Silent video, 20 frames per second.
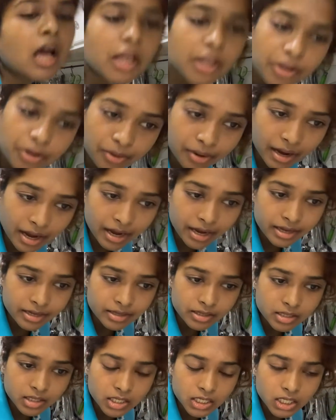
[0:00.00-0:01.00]
you
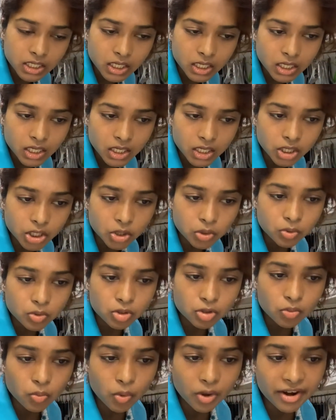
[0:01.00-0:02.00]
guys could use
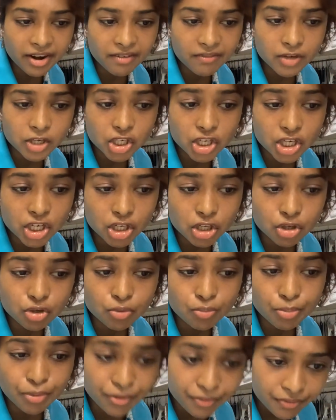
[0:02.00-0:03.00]
whatever cheese you
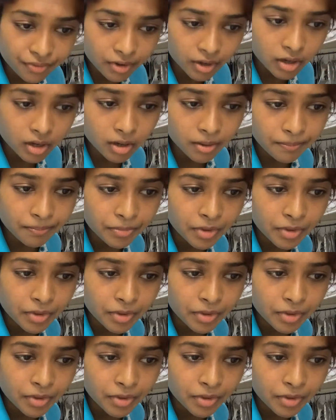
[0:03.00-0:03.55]
prefer,